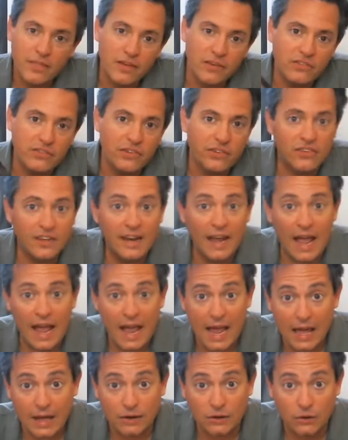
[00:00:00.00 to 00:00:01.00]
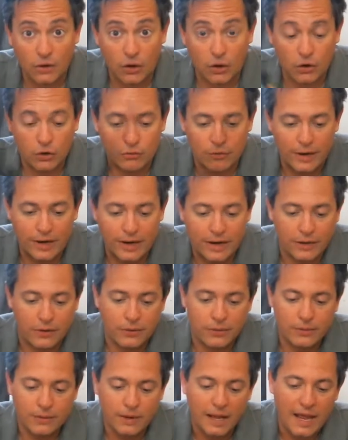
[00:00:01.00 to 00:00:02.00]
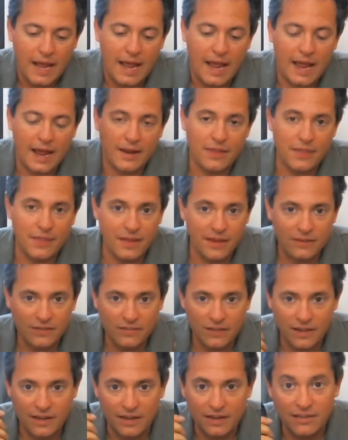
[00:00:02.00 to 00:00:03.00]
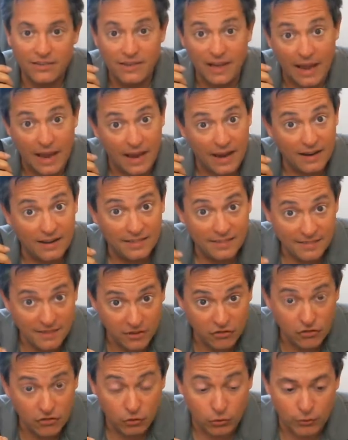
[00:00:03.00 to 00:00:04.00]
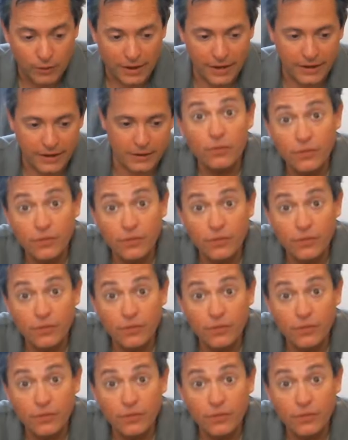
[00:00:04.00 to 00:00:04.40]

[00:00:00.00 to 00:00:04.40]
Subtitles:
This is an analog radio, and this is a digital radio.